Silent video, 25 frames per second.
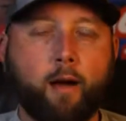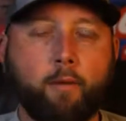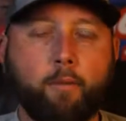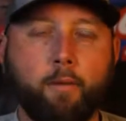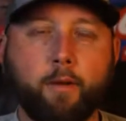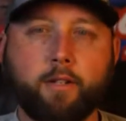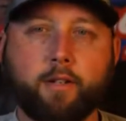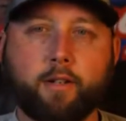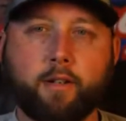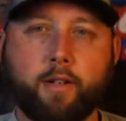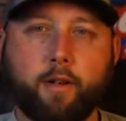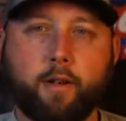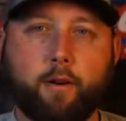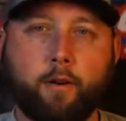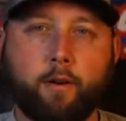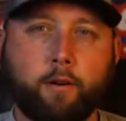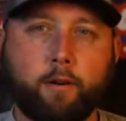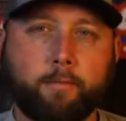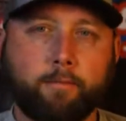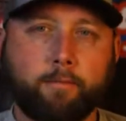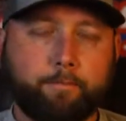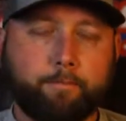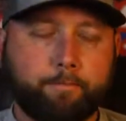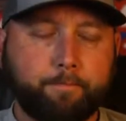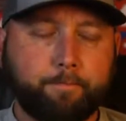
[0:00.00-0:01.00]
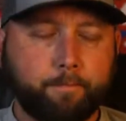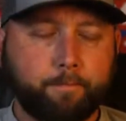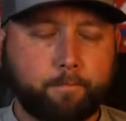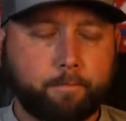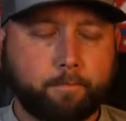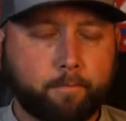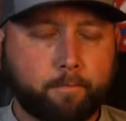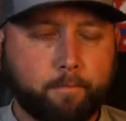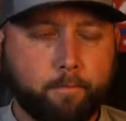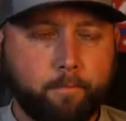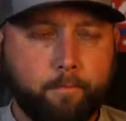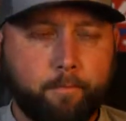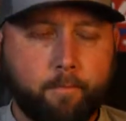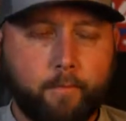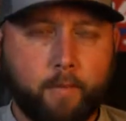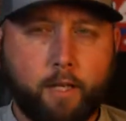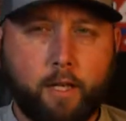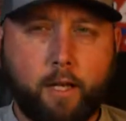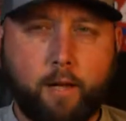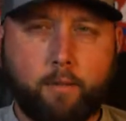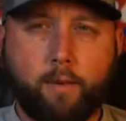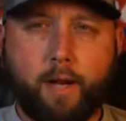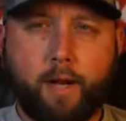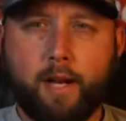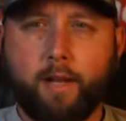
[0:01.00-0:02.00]
much they are.
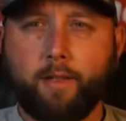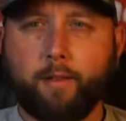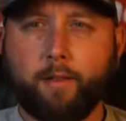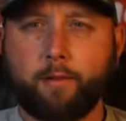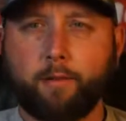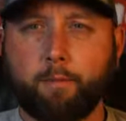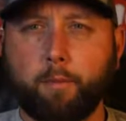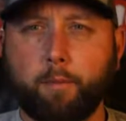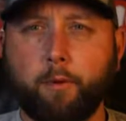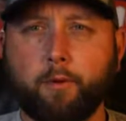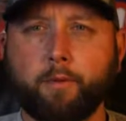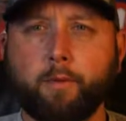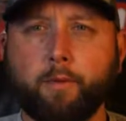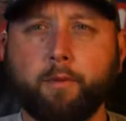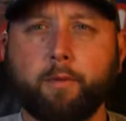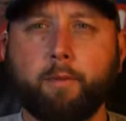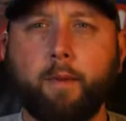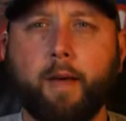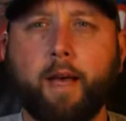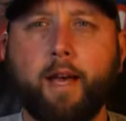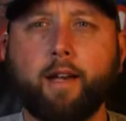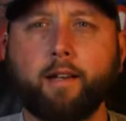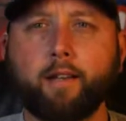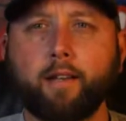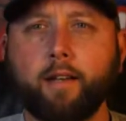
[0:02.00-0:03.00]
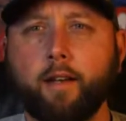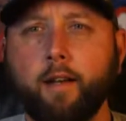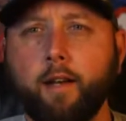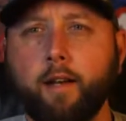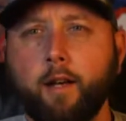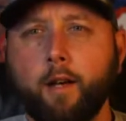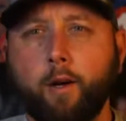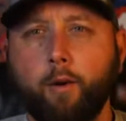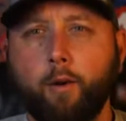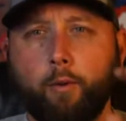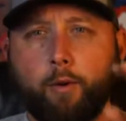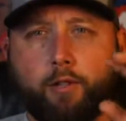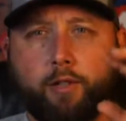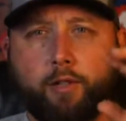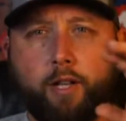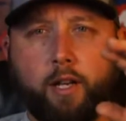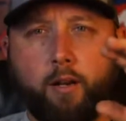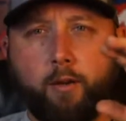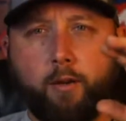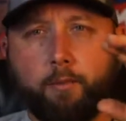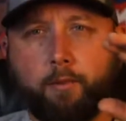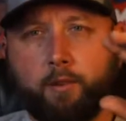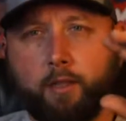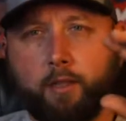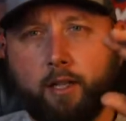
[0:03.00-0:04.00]
I buy the Sportsman's Pack, which
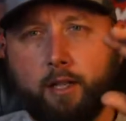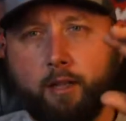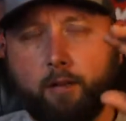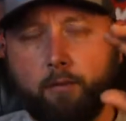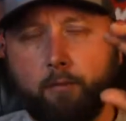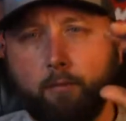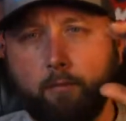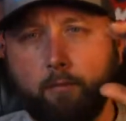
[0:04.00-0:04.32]
comes in,